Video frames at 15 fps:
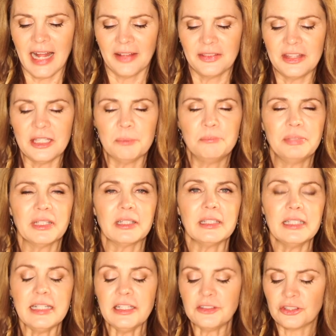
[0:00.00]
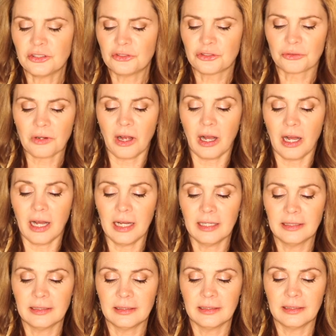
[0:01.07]
The ability to draw
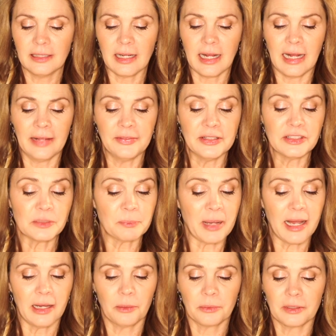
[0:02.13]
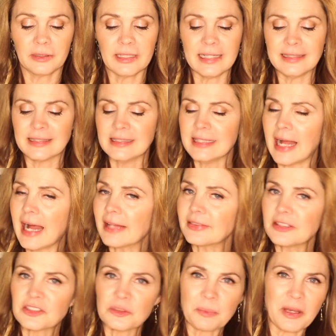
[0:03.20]
on this power is not
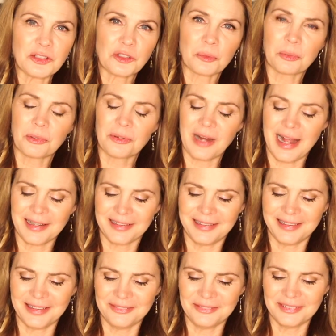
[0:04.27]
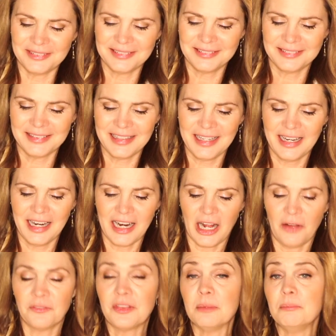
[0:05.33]
the special prerogative
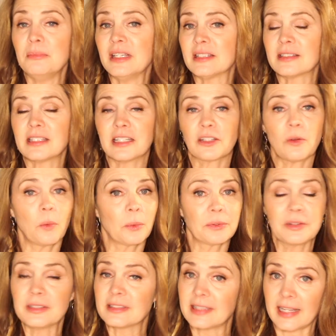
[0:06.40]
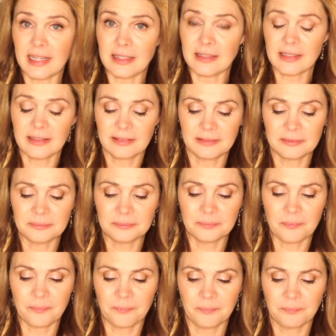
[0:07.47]
of the mystic or the saint,
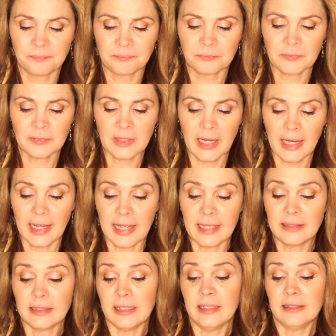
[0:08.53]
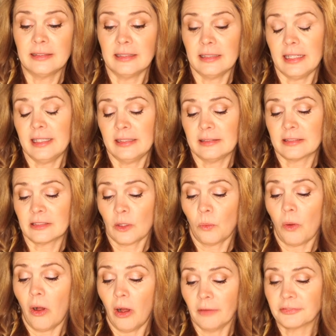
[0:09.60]
as is so
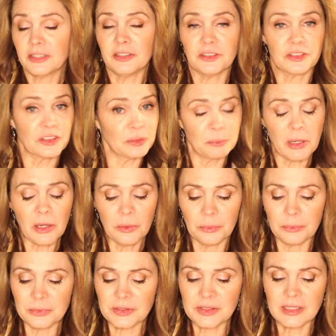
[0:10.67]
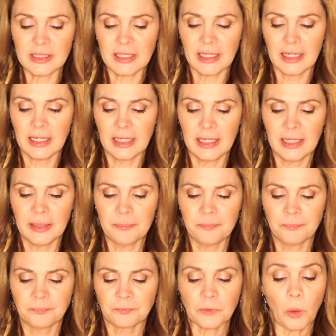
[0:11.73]
often supposed,
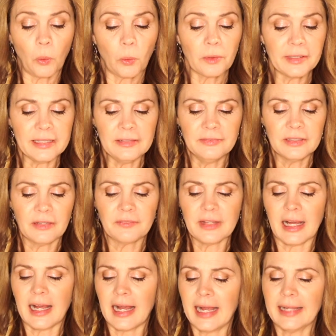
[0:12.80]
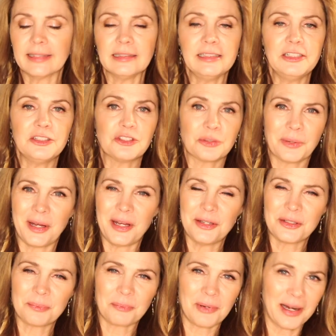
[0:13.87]
or even of the highly
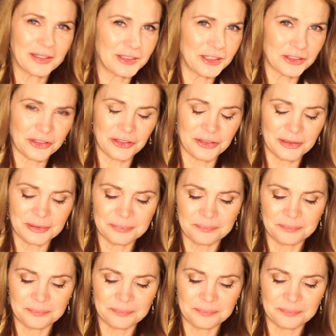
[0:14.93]
trained practitioner.